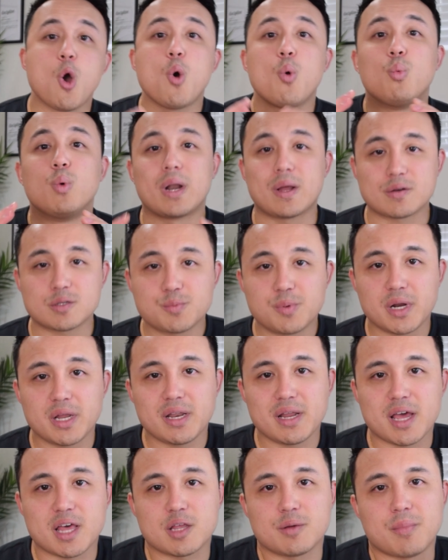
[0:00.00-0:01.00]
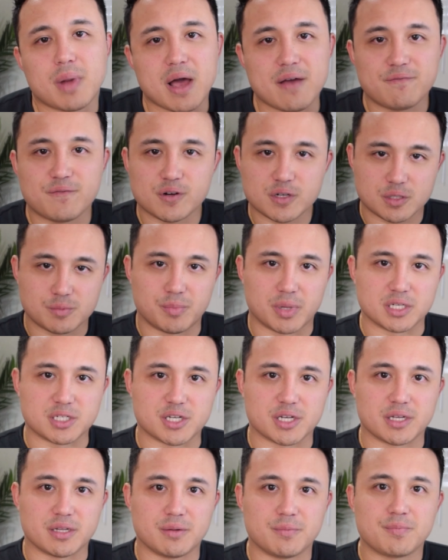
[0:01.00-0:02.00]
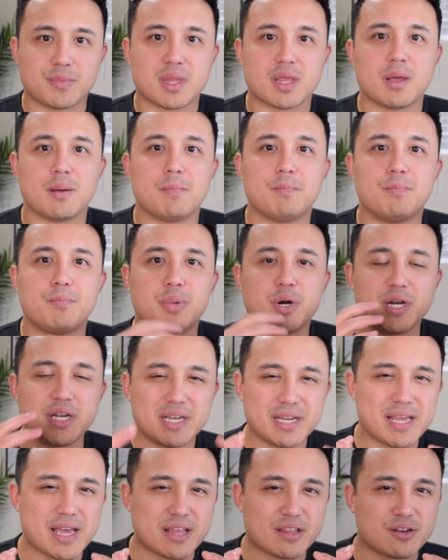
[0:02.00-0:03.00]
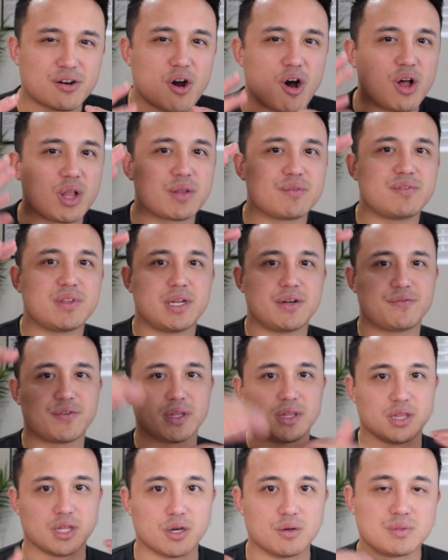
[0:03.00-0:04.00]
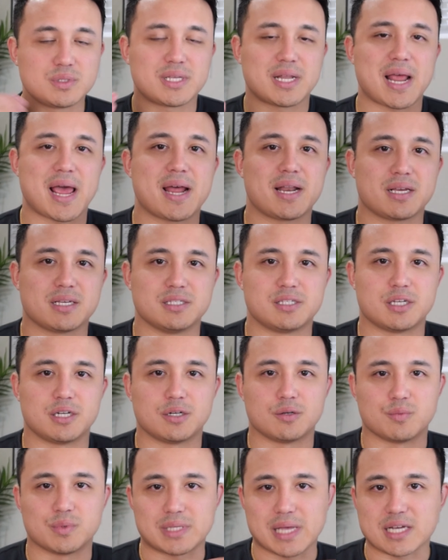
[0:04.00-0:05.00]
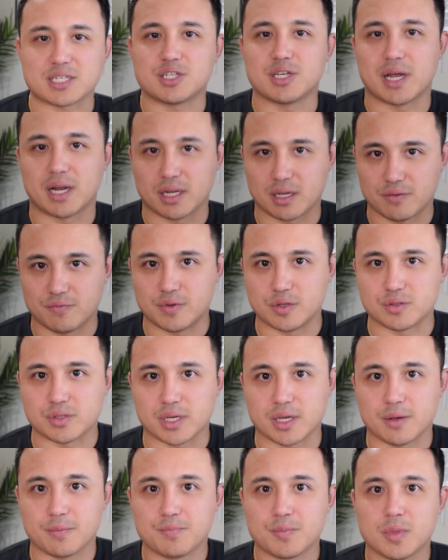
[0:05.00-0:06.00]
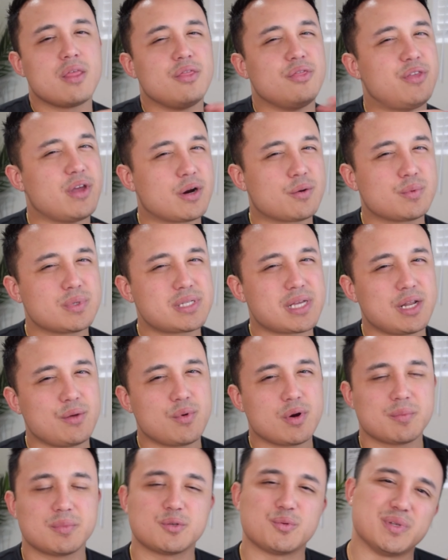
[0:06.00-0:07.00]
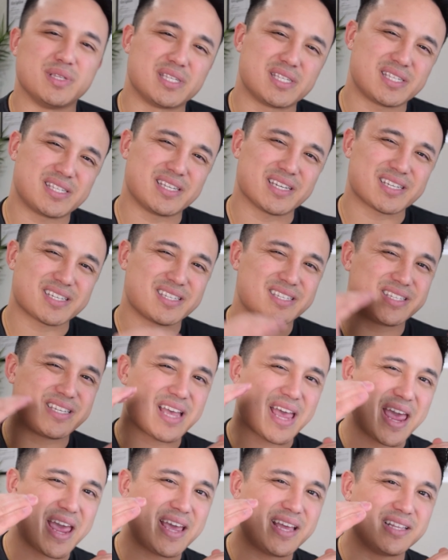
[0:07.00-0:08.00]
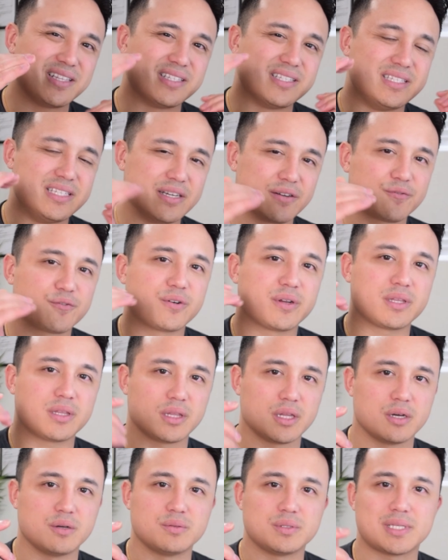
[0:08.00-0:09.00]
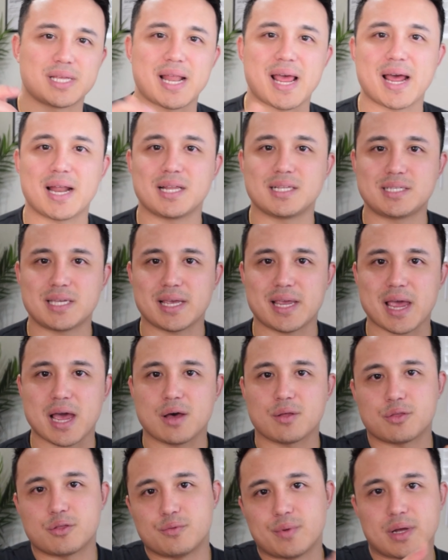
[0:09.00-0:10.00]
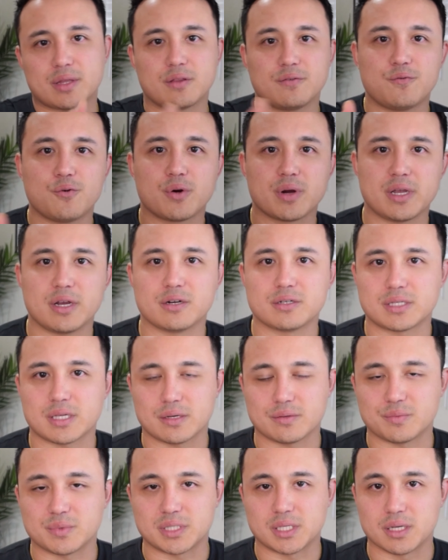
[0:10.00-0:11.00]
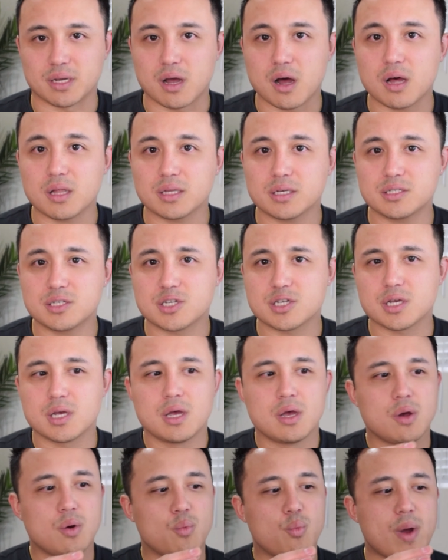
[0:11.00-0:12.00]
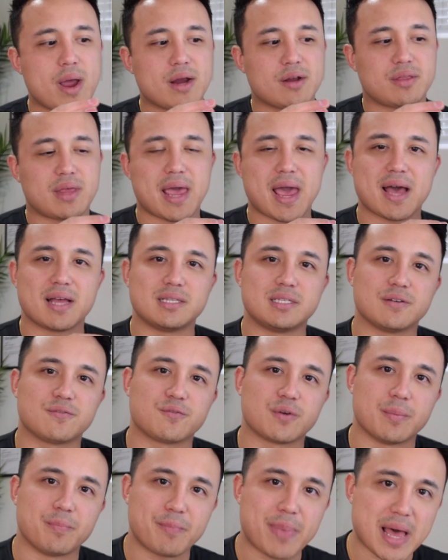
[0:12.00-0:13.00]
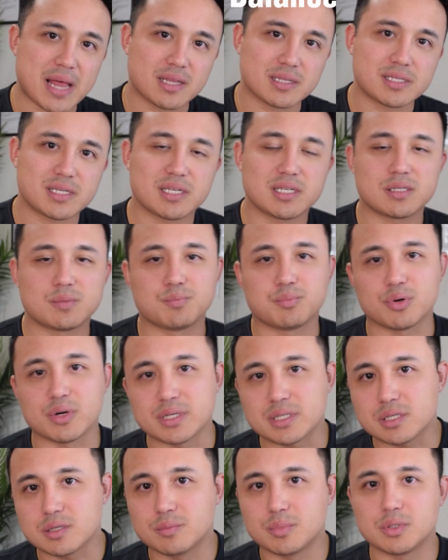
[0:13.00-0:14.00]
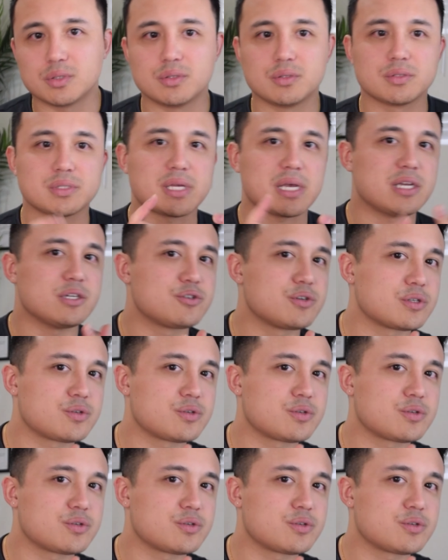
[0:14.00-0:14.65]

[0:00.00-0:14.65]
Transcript: When I was putting together my first budget, putting together all of the different loans that I had to consider was actually kind of confusing. There was anywhere between 6 to 8 different loans that I had to take out throughout the 4 years I was in college, where they had different balances, principals, interest